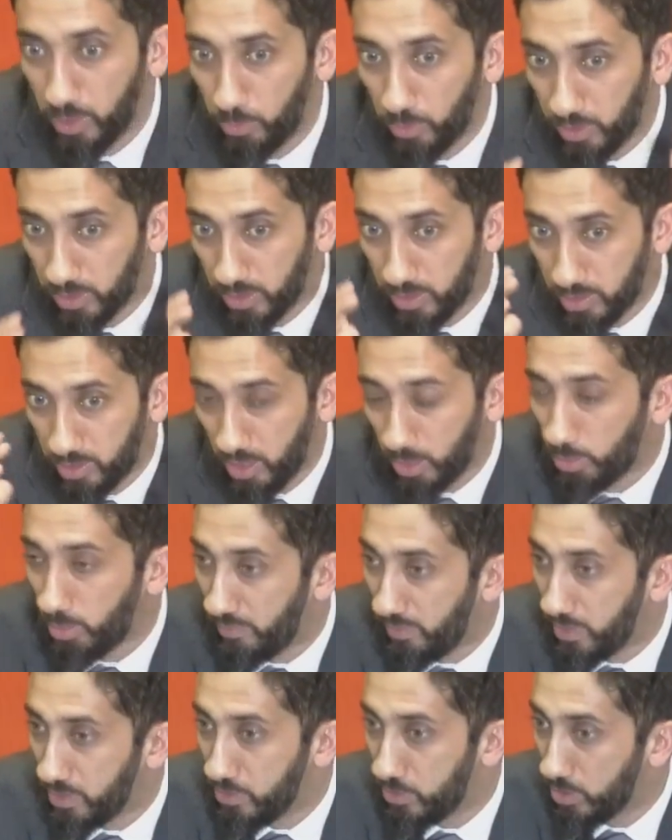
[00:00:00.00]
that we're going to take
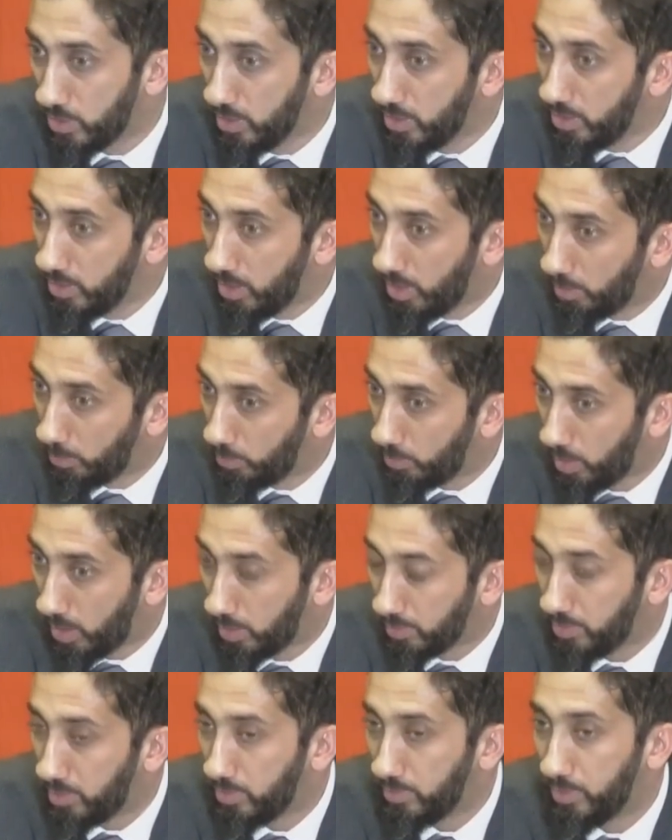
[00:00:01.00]
revenge and
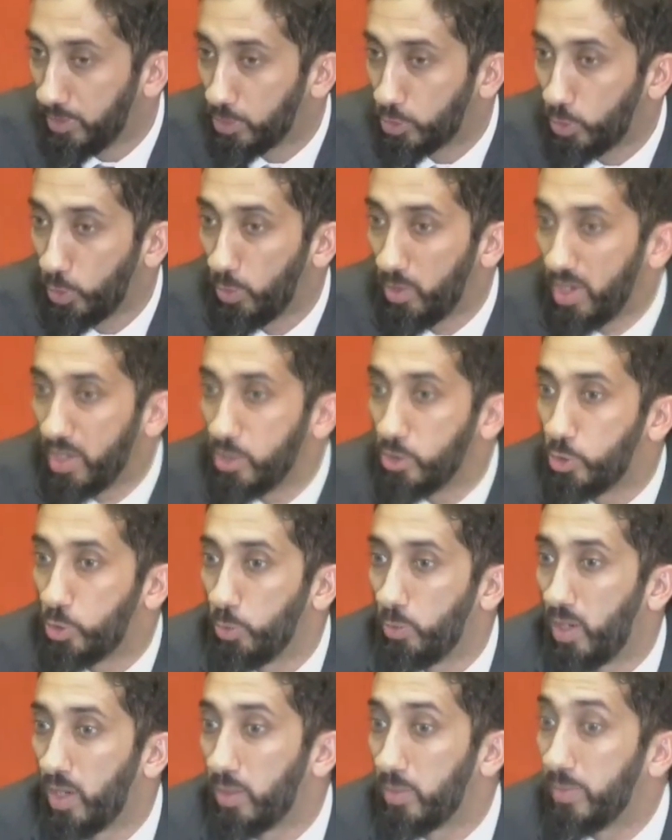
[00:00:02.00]
there's no end
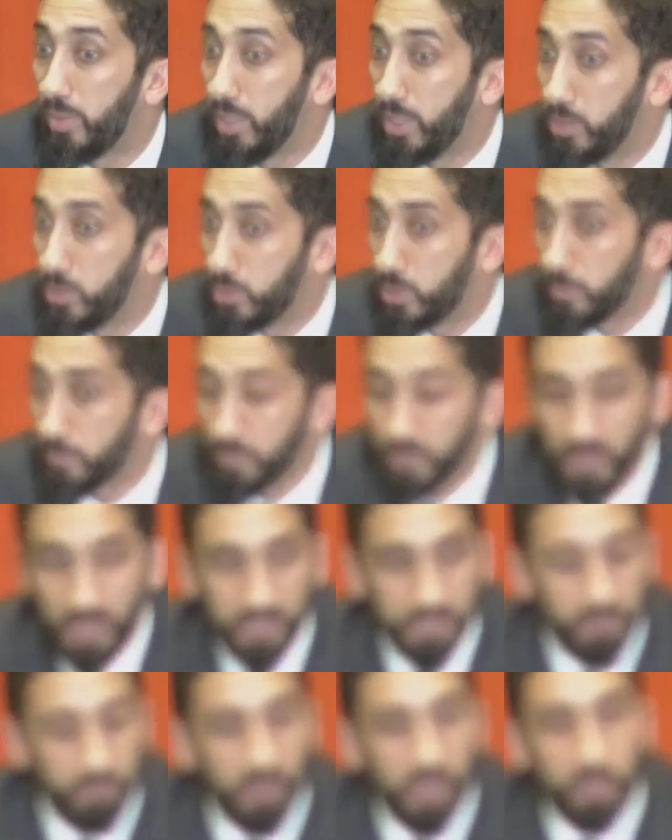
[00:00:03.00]
to our rage.
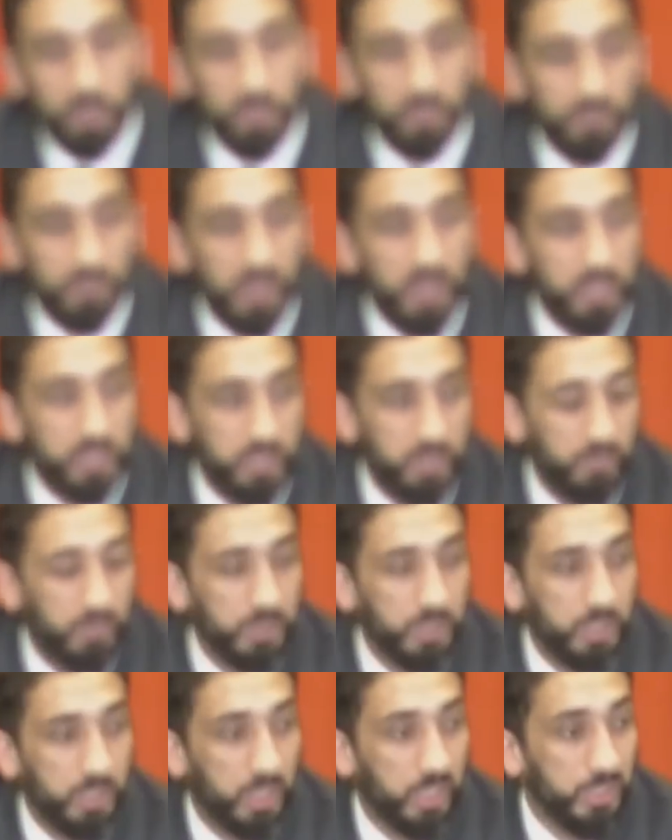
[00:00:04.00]
As a matter of fact,
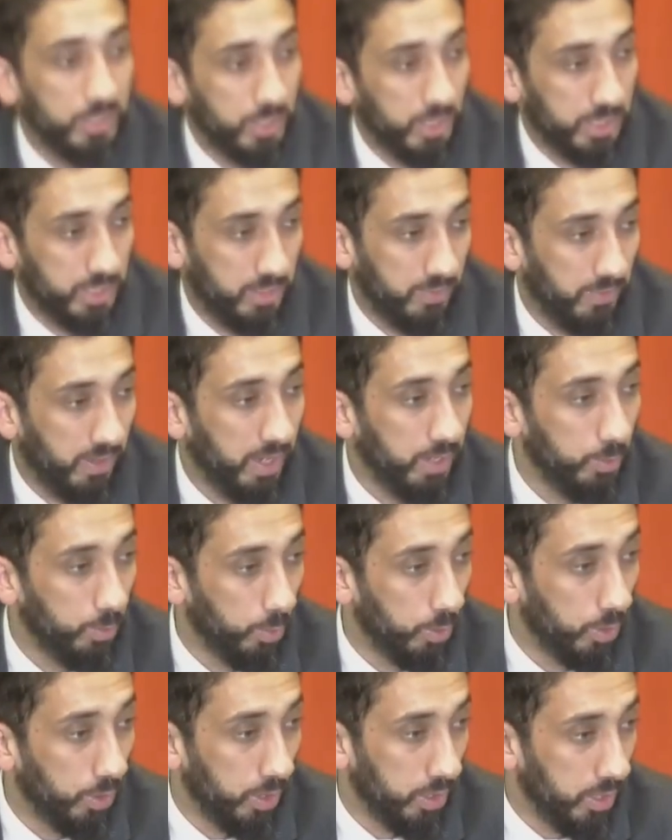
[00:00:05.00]
even in unjustified
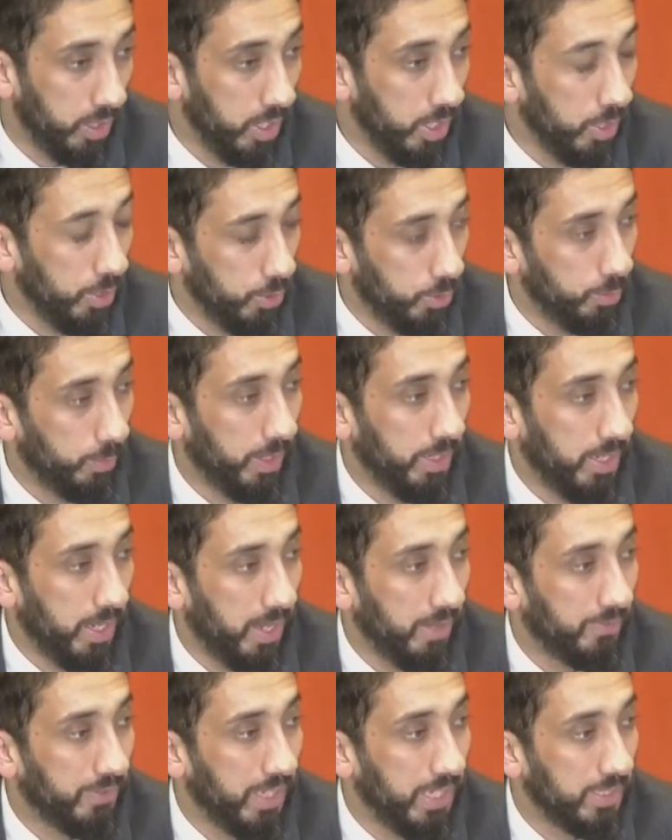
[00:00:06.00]
war, you might
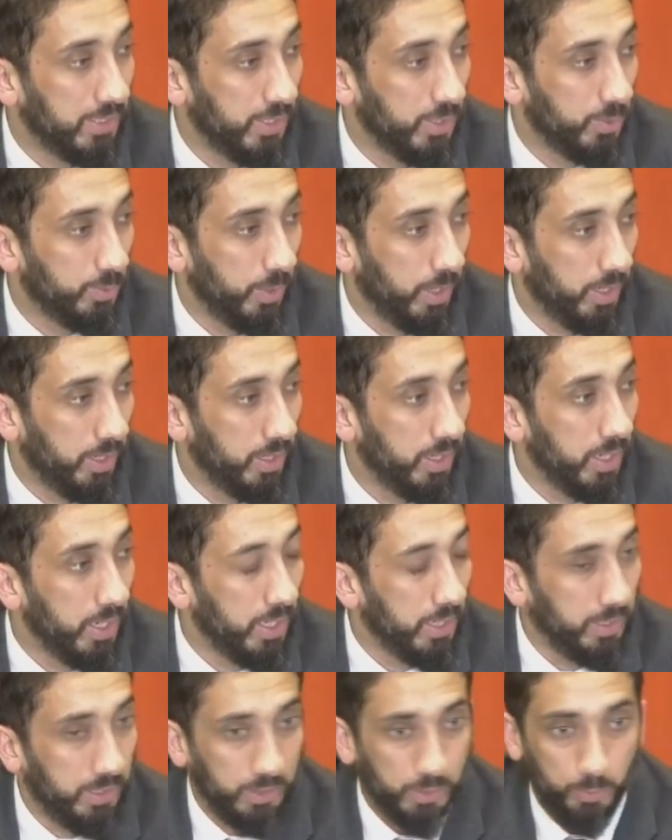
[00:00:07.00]
have cases where
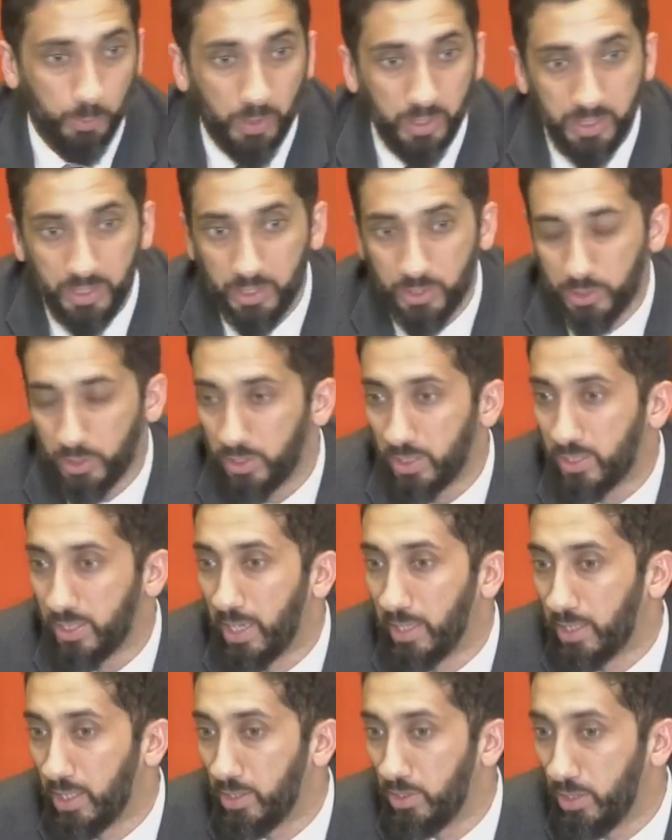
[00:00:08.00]
there's one nation
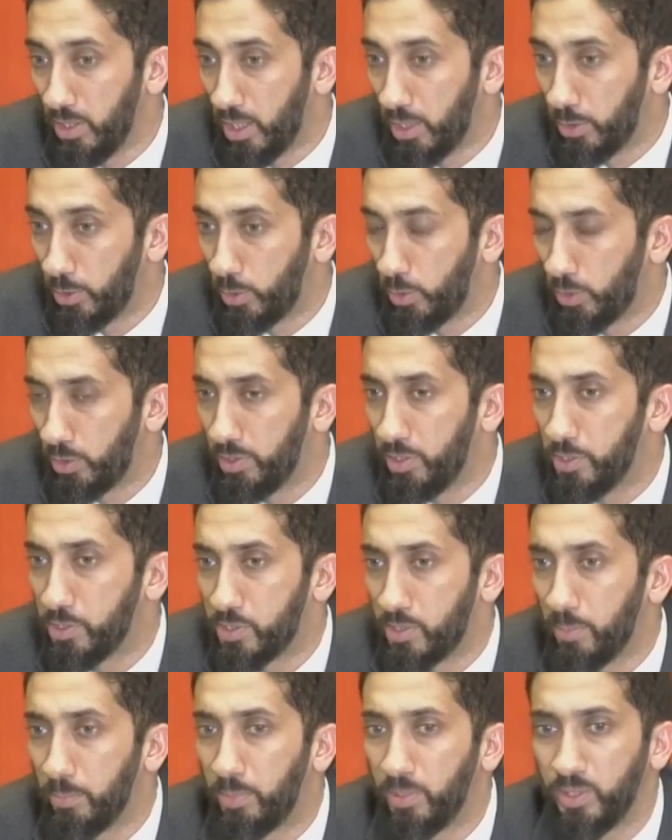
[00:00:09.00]
attacking the other, or there's
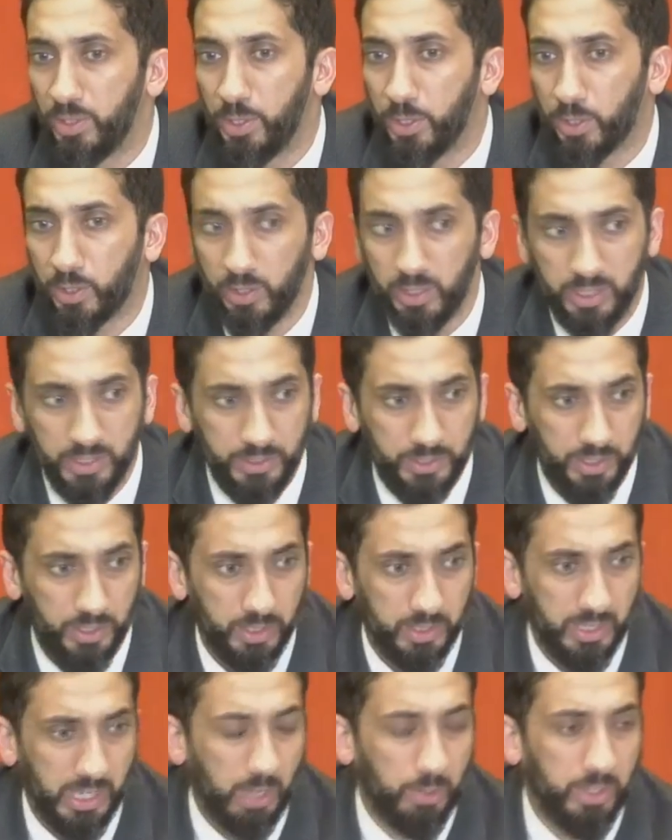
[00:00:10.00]
some political
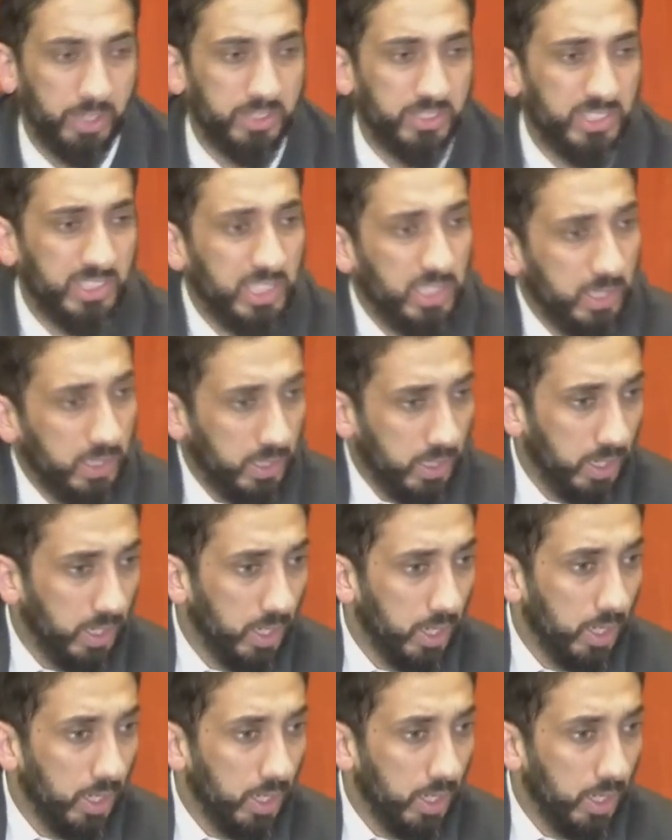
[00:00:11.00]
incident out at sea,